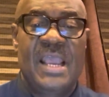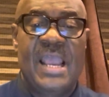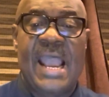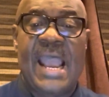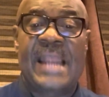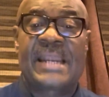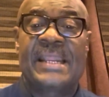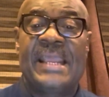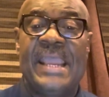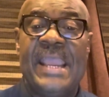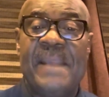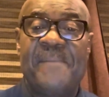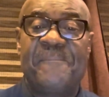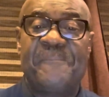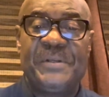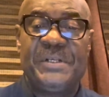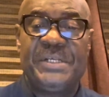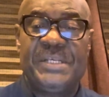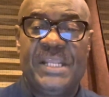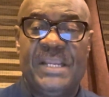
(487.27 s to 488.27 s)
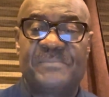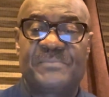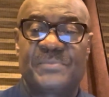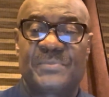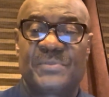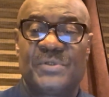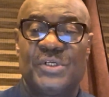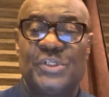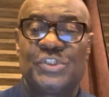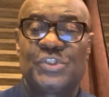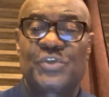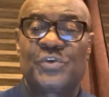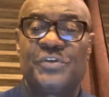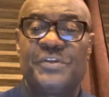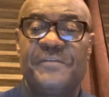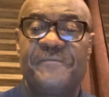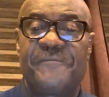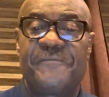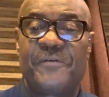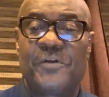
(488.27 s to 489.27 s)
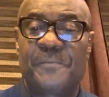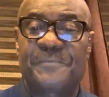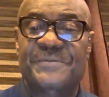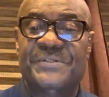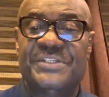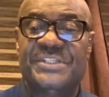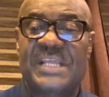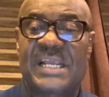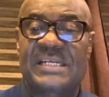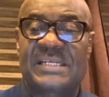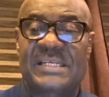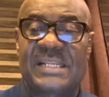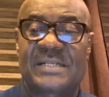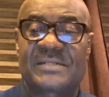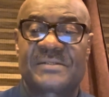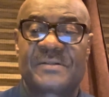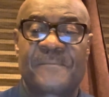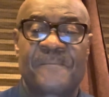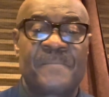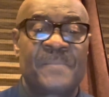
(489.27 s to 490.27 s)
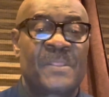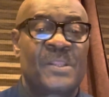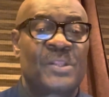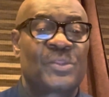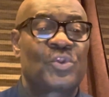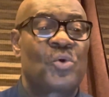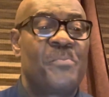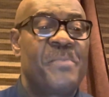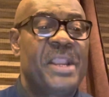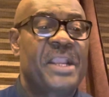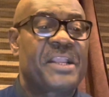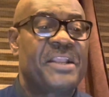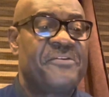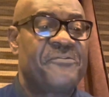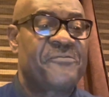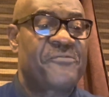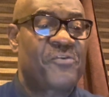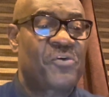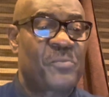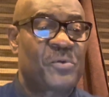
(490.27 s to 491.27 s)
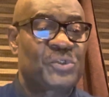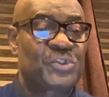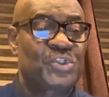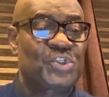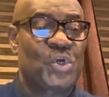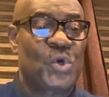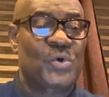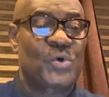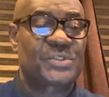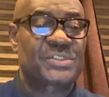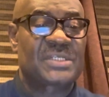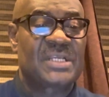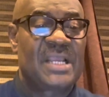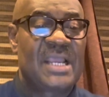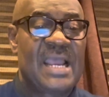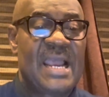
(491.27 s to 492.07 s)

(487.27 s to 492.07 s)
and helping them to develop standard to make informed choice,